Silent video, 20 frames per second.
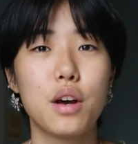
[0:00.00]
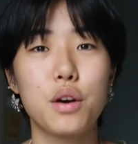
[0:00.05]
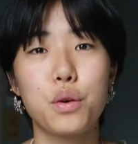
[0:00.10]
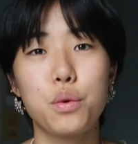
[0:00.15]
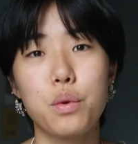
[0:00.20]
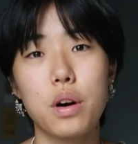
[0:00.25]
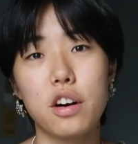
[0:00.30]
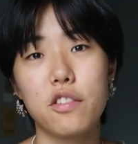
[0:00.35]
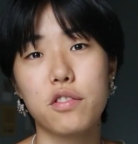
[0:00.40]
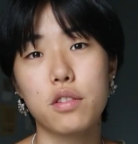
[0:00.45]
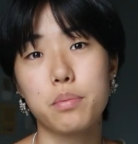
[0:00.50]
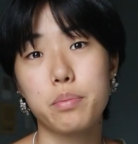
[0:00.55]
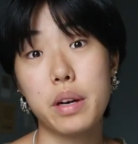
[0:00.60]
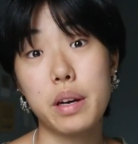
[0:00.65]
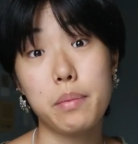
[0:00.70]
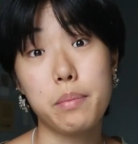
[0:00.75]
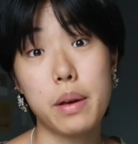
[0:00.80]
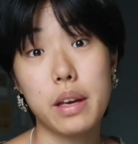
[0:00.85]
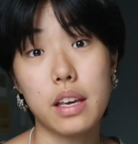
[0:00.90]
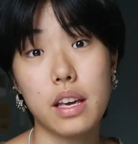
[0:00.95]
While for
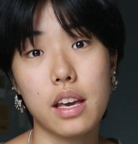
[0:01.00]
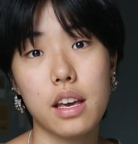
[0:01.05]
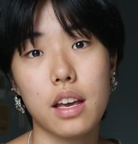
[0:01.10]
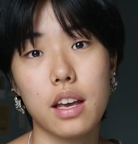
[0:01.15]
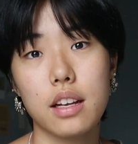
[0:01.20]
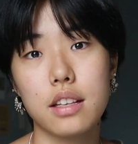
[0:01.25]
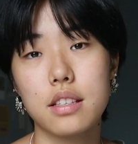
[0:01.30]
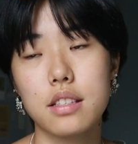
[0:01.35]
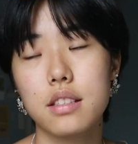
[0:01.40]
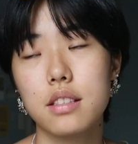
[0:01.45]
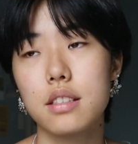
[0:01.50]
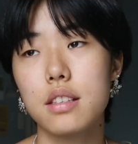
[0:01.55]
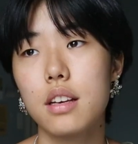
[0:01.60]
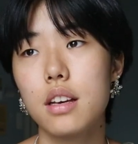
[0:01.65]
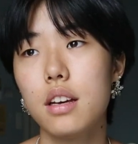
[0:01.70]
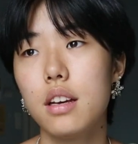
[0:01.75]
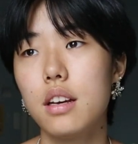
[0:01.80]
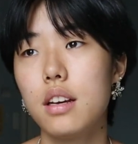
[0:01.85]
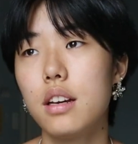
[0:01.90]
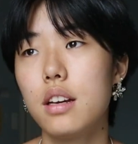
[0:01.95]
printmaking, it's
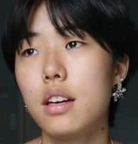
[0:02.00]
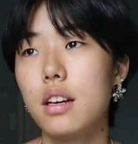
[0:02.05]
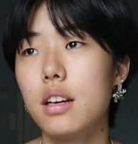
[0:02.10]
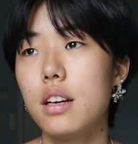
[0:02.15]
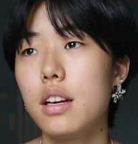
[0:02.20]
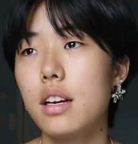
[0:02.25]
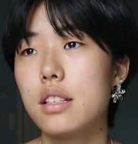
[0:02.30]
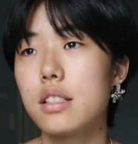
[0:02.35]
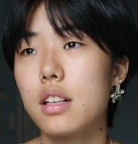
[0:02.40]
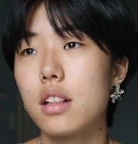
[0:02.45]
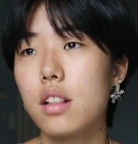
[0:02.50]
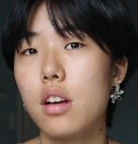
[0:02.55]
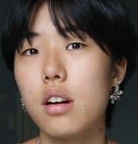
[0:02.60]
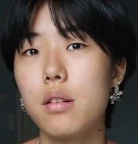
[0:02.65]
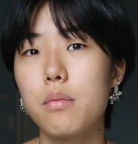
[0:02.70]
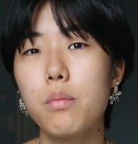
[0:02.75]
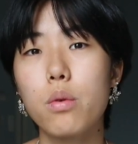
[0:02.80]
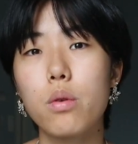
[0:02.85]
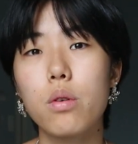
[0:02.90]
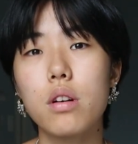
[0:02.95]
a
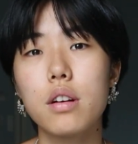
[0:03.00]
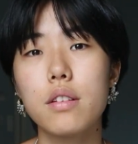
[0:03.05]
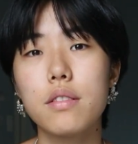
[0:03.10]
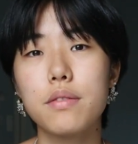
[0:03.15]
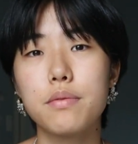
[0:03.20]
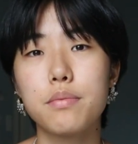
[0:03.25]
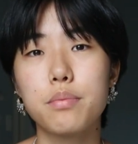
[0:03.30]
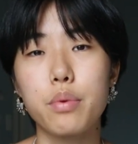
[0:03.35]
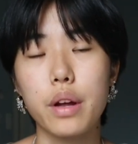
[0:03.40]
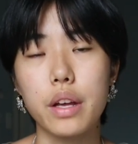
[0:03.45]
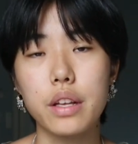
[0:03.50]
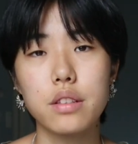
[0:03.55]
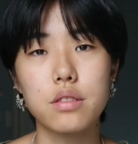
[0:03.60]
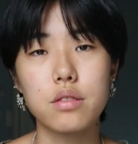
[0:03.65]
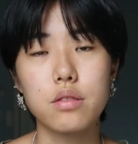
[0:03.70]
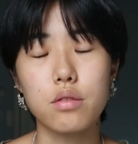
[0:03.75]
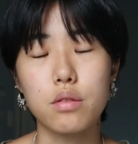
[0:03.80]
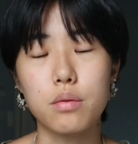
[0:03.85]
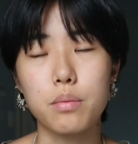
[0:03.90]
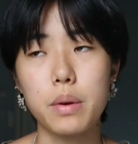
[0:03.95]
lot more of
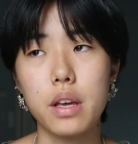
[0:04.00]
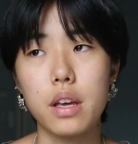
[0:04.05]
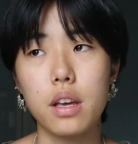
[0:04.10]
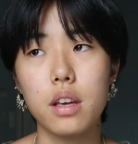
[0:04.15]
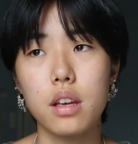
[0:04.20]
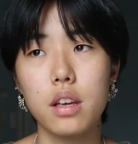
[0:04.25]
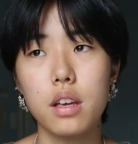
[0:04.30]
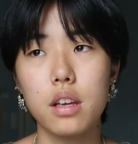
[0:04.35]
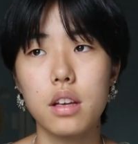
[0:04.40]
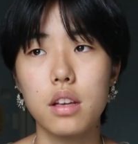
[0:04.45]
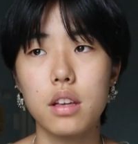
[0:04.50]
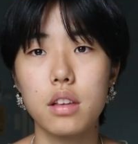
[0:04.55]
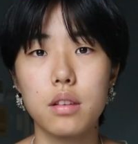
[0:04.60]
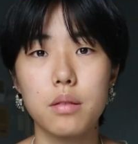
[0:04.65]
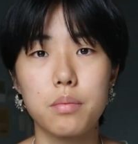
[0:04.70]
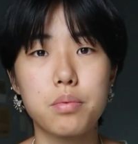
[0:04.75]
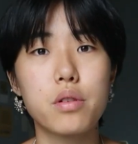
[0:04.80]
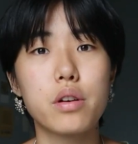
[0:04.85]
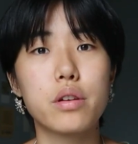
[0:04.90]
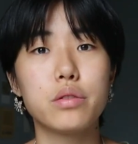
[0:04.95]
brainstorming the
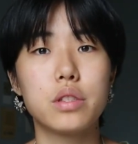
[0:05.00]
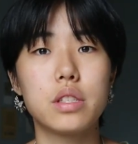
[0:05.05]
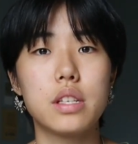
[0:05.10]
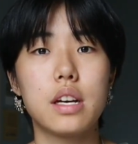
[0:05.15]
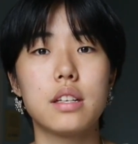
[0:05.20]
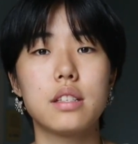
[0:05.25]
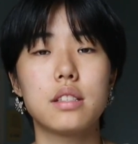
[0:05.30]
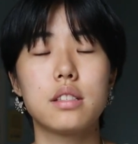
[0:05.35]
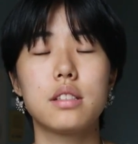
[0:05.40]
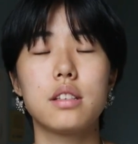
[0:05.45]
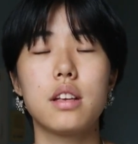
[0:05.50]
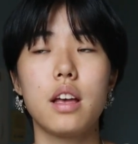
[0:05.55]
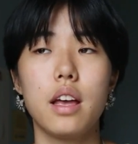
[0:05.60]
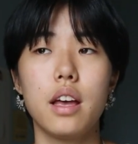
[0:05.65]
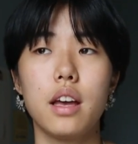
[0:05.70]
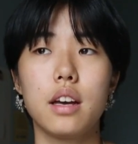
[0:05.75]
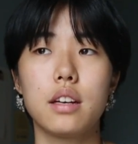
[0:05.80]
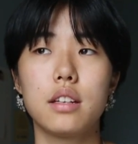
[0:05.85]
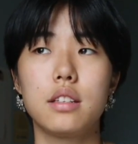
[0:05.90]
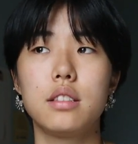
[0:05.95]
process,
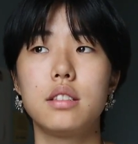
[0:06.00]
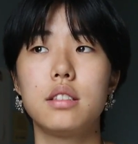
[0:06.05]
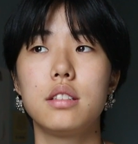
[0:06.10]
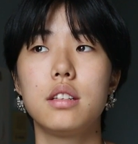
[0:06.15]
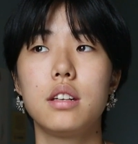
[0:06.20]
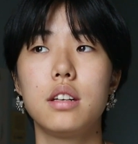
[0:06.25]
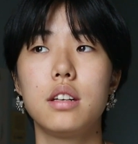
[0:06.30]
and